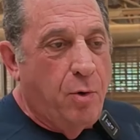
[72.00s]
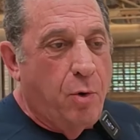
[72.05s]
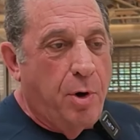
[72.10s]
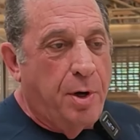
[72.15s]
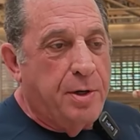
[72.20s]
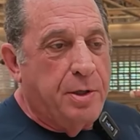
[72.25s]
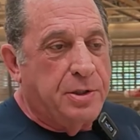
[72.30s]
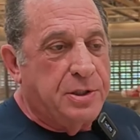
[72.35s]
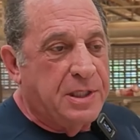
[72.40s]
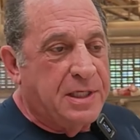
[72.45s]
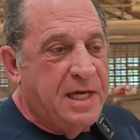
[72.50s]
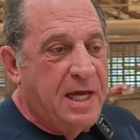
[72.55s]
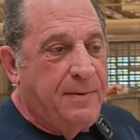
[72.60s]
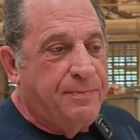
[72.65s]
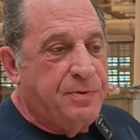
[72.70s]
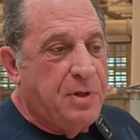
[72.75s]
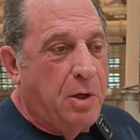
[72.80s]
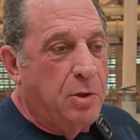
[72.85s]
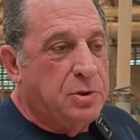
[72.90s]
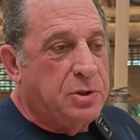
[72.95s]
order to
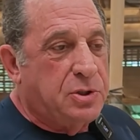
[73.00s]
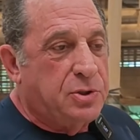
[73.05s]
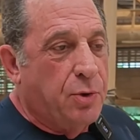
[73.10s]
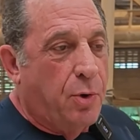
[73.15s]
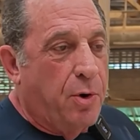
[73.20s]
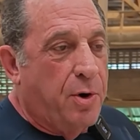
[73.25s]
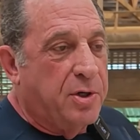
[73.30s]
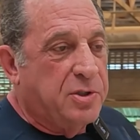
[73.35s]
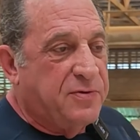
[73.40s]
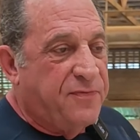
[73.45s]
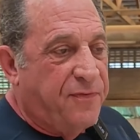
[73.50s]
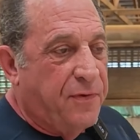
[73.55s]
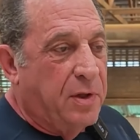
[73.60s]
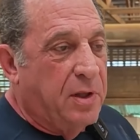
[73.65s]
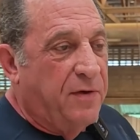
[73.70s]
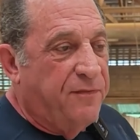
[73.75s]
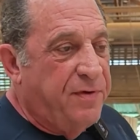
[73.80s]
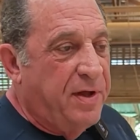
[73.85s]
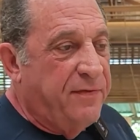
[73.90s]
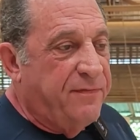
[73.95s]
keep those stores
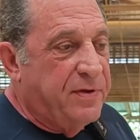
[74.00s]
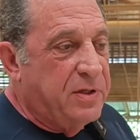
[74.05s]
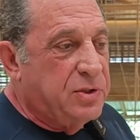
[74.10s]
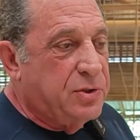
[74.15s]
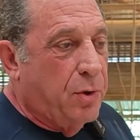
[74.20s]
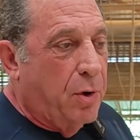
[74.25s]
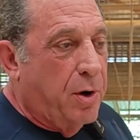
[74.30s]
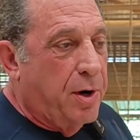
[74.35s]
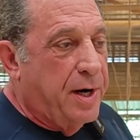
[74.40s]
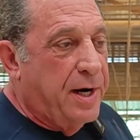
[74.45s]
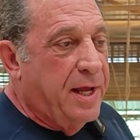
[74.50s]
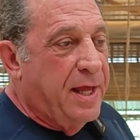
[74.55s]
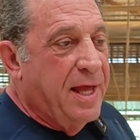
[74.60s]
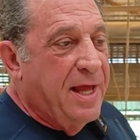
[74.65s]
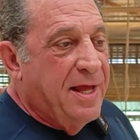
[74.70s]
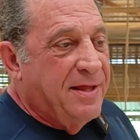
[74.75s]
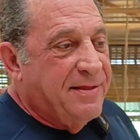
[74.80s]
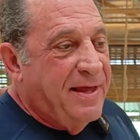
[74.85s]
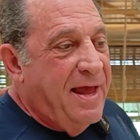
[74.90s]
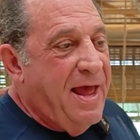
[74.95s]
full of inventory,
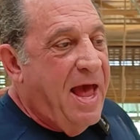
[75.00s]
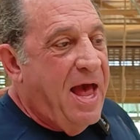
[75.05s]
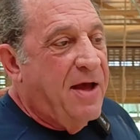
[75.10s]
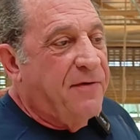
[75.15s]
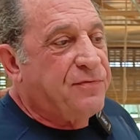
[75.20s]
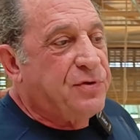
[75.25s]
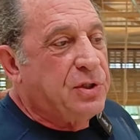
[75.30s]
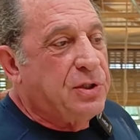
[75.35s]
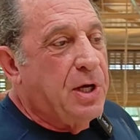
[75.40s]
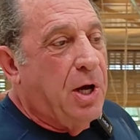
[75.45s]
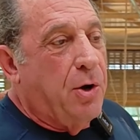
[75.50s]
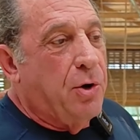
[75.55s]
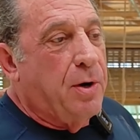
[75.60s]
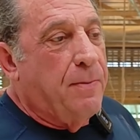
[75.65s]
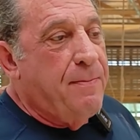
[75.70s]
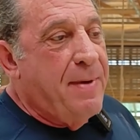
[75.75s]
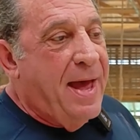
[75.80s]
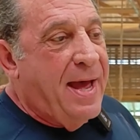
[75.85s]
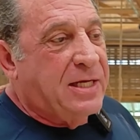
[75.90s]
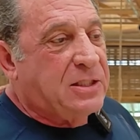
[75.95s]
they have to go to
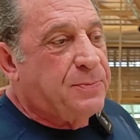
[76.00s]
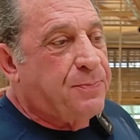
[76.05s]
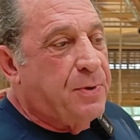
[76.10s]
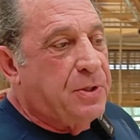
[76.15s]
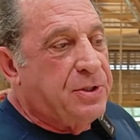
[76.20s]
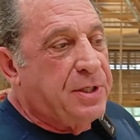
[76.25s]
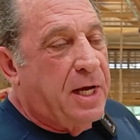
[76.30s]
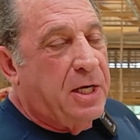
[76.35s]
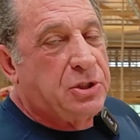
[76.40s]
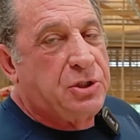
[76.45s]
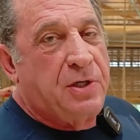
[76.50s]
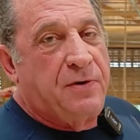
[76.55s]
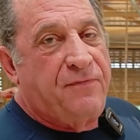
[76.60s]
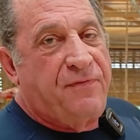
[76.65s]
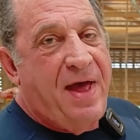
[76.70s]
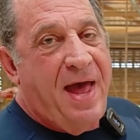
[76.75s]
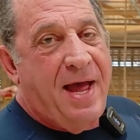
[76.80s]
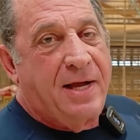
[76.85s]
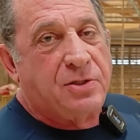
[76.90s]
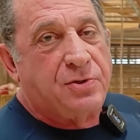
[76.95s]
mass production
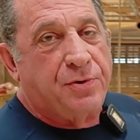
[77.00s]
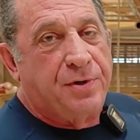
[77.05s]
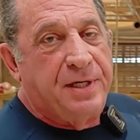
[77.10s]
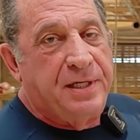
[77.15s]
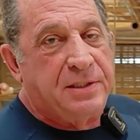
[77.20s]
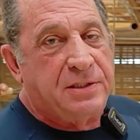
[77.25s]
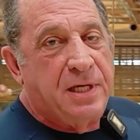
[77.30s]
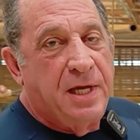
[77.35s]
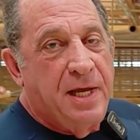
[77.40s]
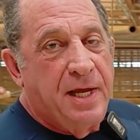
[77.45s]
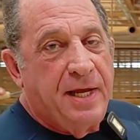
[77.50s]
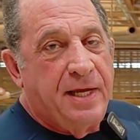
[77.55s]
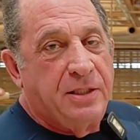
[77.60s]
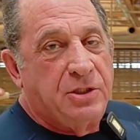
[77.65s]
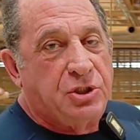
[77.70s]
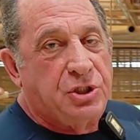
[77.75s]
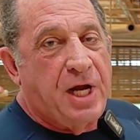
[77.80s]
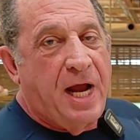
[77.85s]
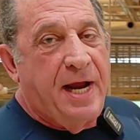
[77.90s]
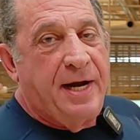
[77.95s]
factories in
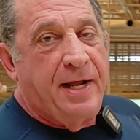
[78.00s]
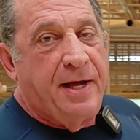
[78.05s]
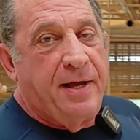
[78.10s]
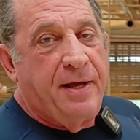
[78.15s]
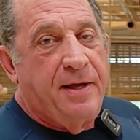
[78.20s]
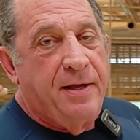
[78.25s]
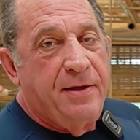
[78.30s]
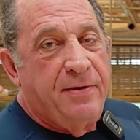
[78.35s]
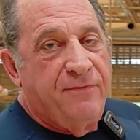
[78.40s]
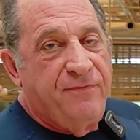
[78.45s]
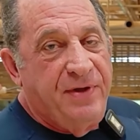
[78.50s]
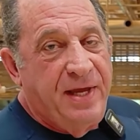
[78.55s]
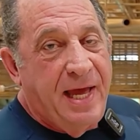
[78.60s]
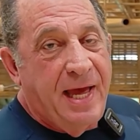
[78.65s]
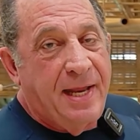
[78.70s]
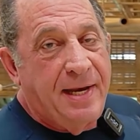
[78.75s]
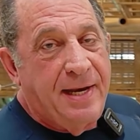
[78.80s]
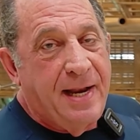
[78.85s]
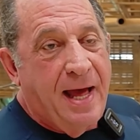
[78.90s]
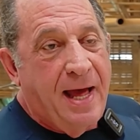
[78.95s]
China,
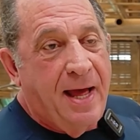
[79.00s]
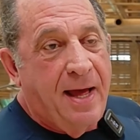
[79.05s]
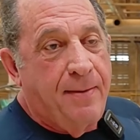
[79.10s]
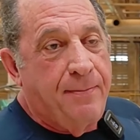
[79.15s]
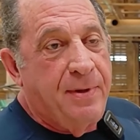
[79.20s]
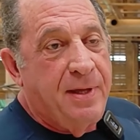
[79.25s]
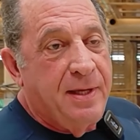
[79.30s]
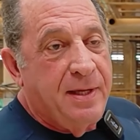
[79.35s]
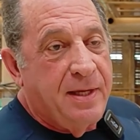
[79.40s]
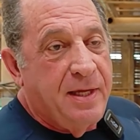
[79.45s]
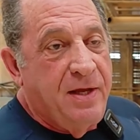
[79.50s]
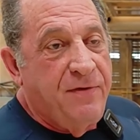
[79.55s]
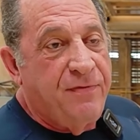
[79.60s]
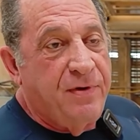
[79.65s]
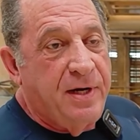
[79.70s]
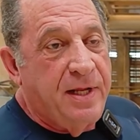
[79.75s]
Vietnam, even